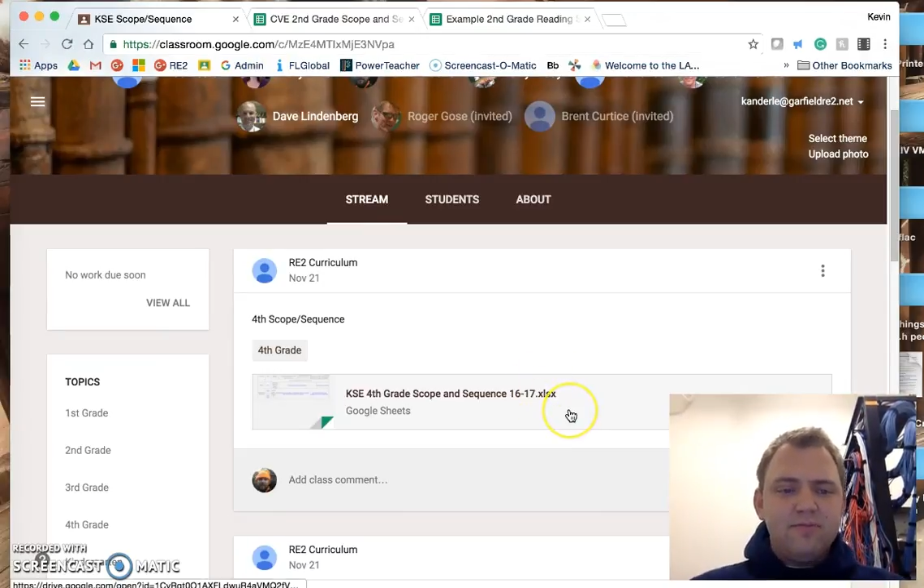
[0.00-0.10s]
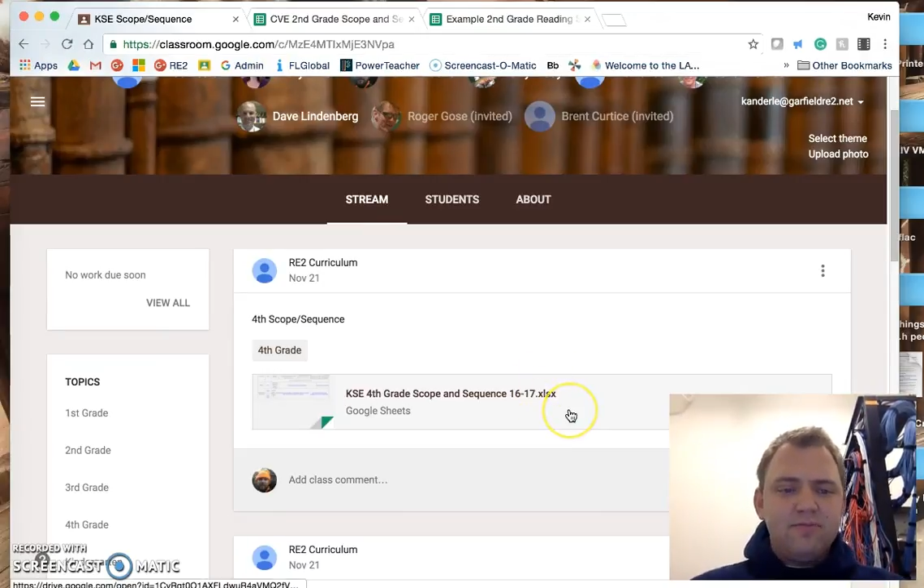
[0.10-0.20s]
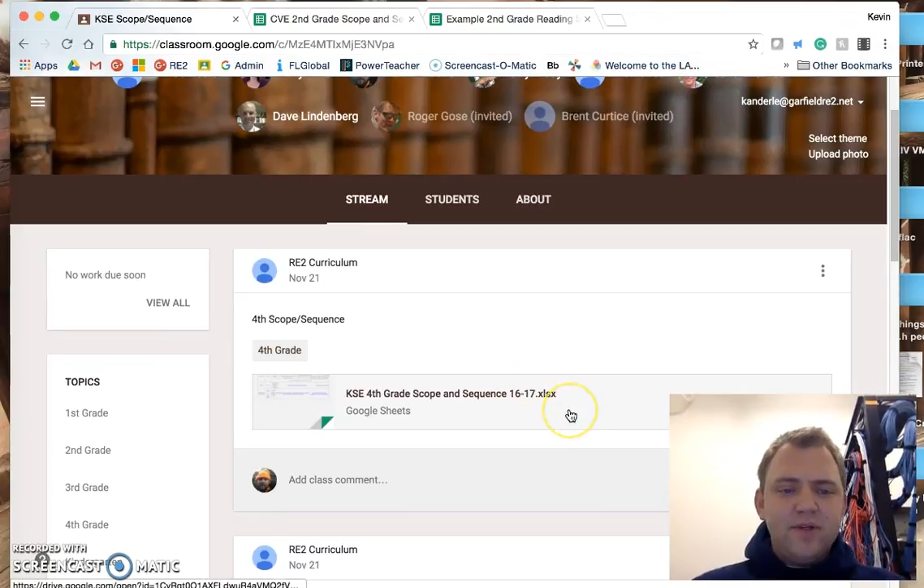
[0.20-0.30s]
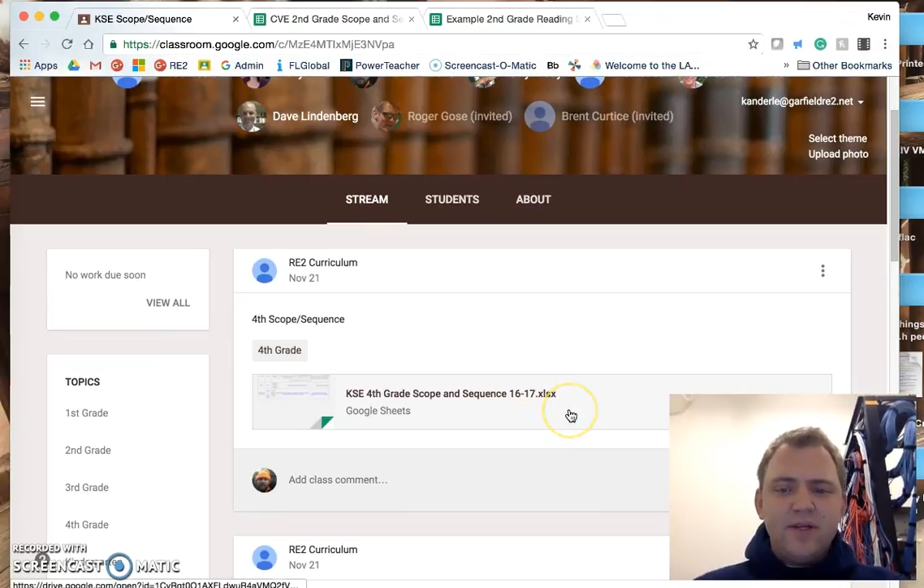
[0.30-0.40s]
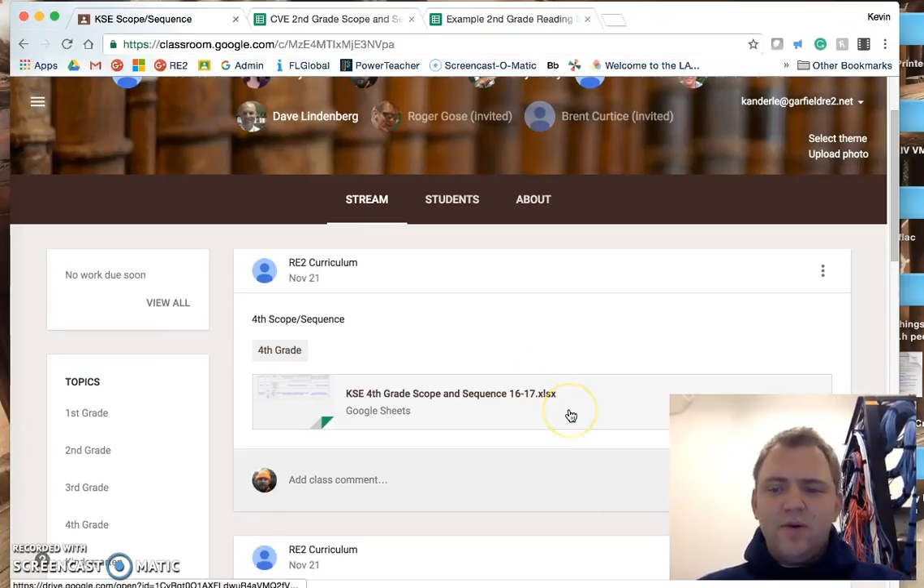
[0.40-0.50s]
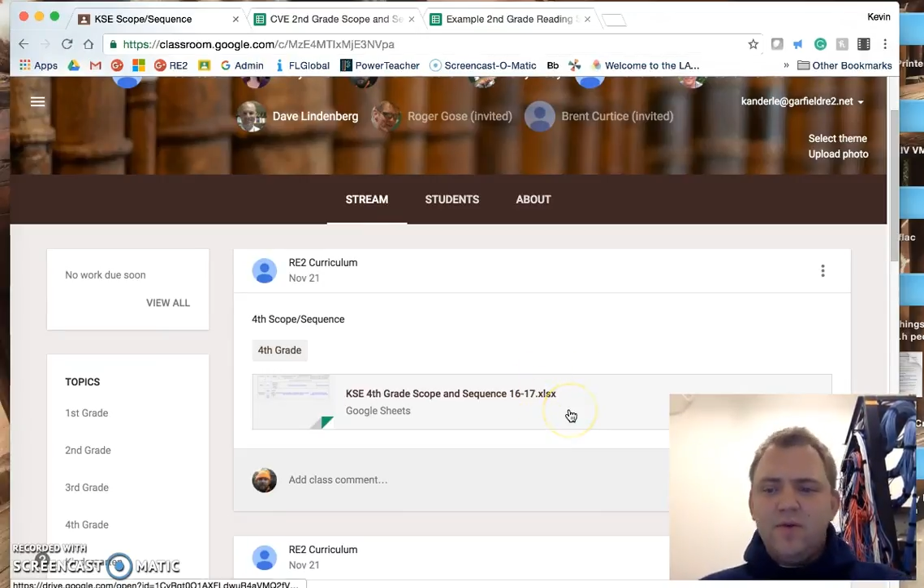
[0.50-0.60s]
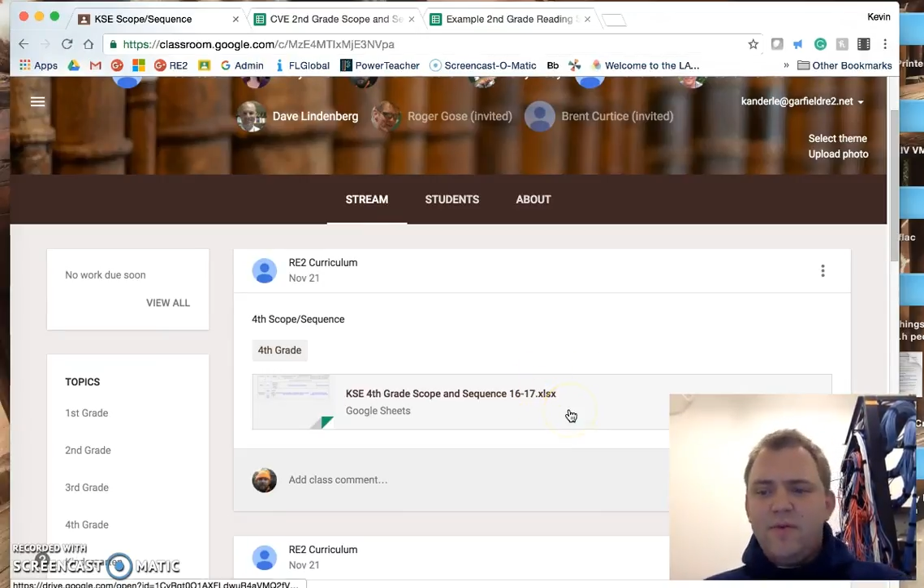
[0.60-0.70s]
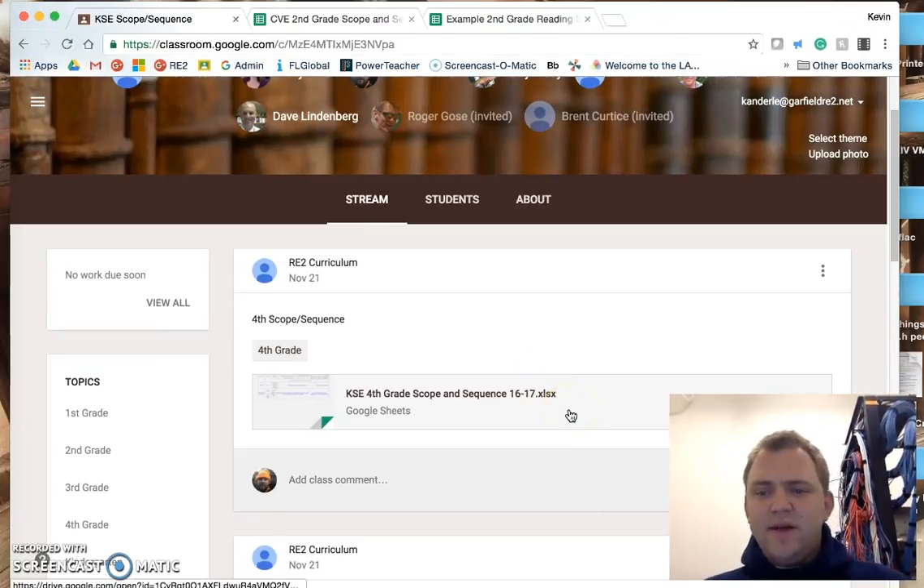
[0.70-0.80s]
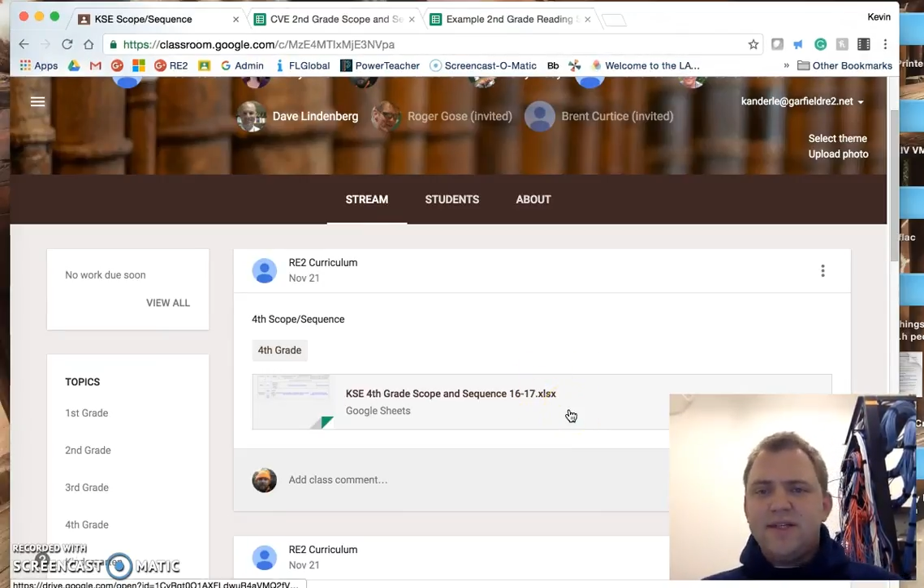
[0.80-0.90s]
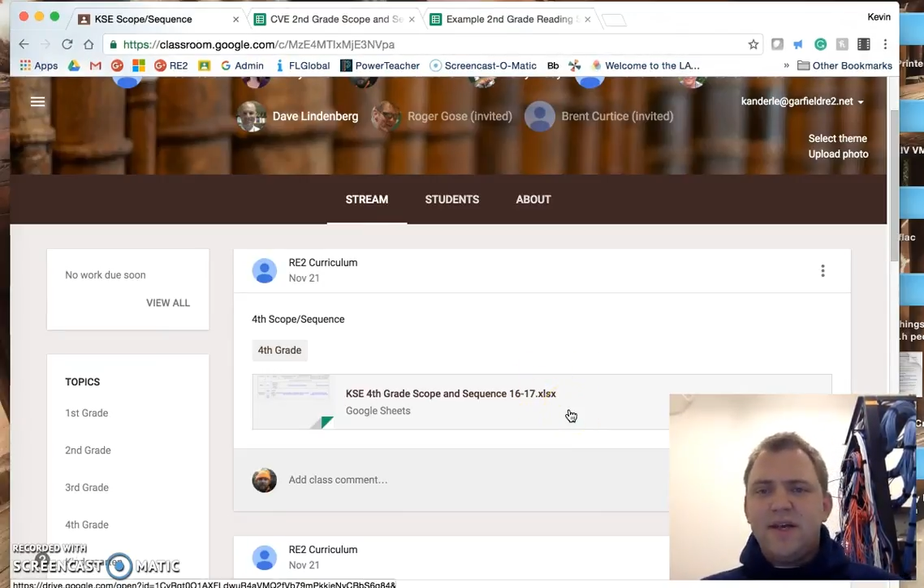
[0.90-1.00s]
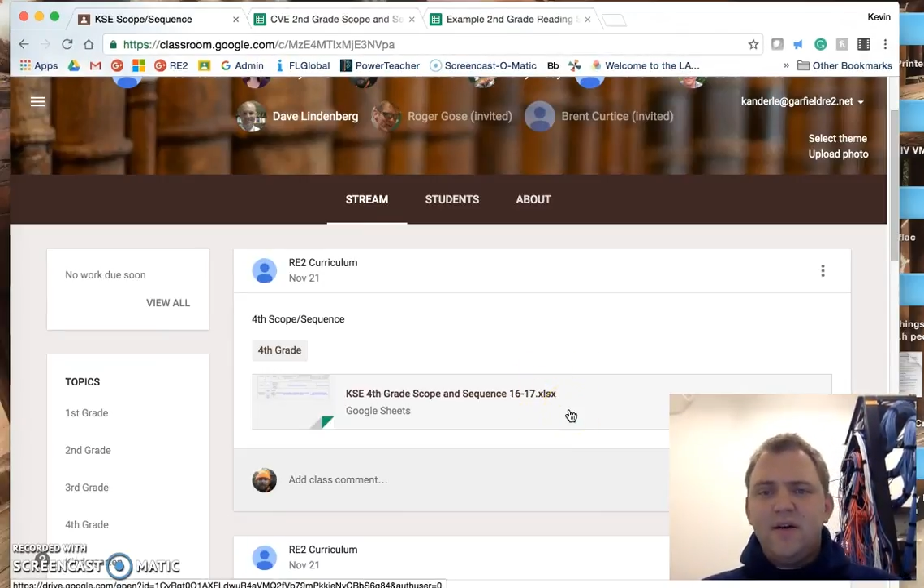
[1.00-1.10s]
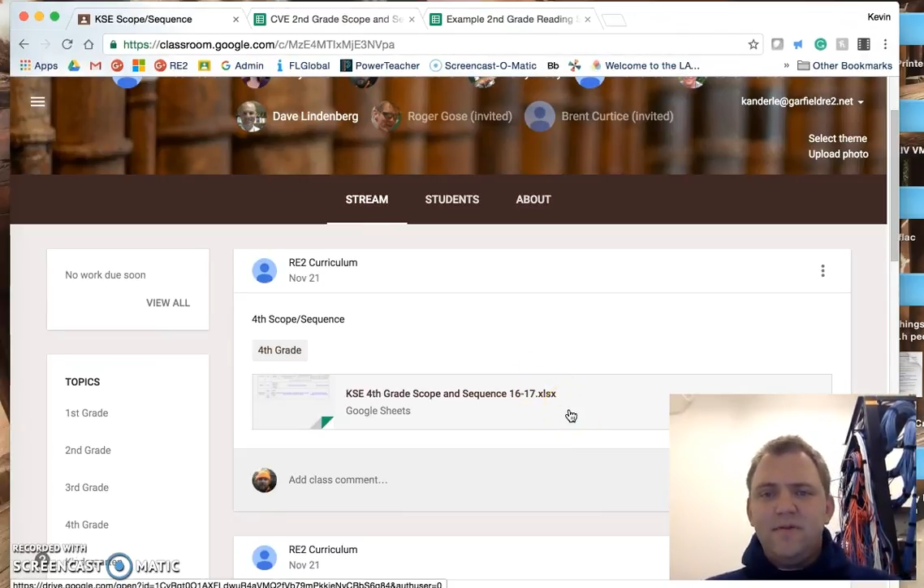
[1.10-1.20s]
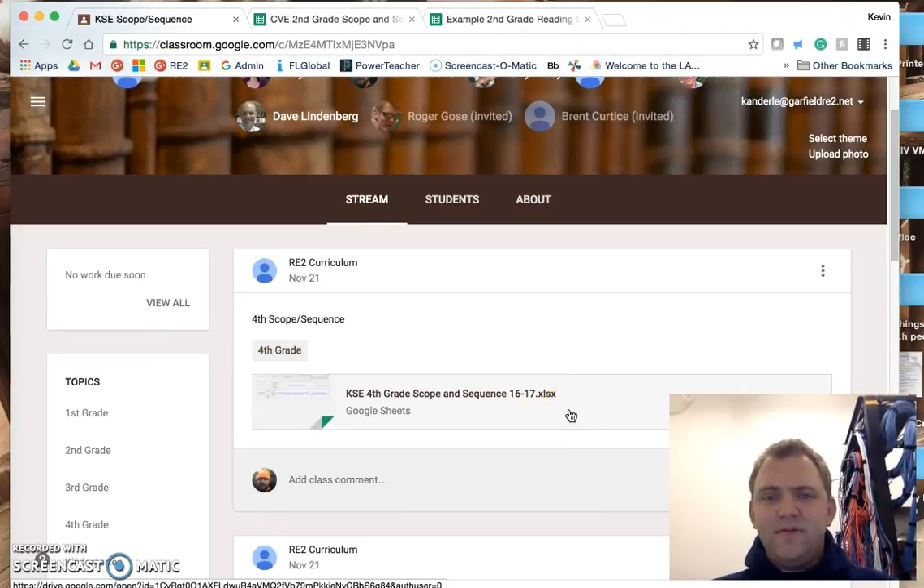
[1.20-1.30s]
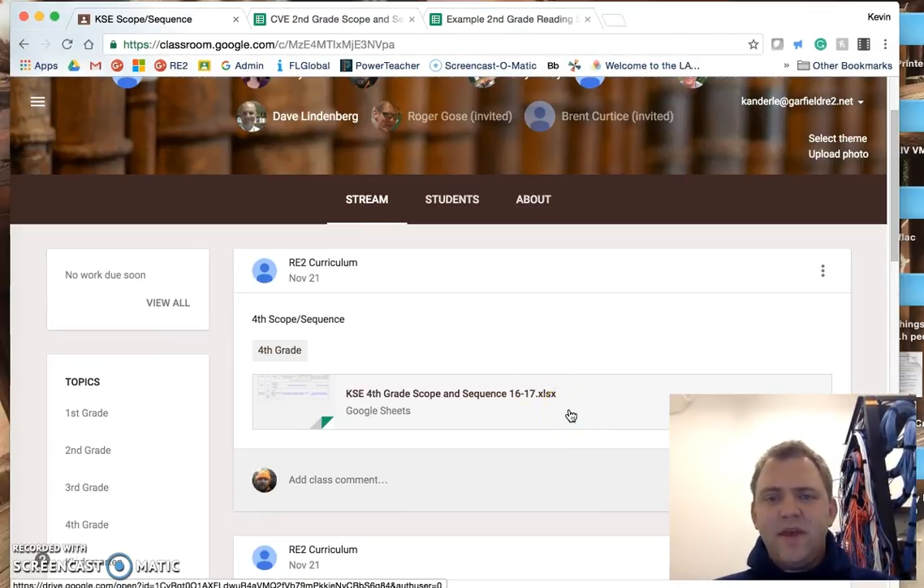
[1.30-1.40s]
please get a hold of myself,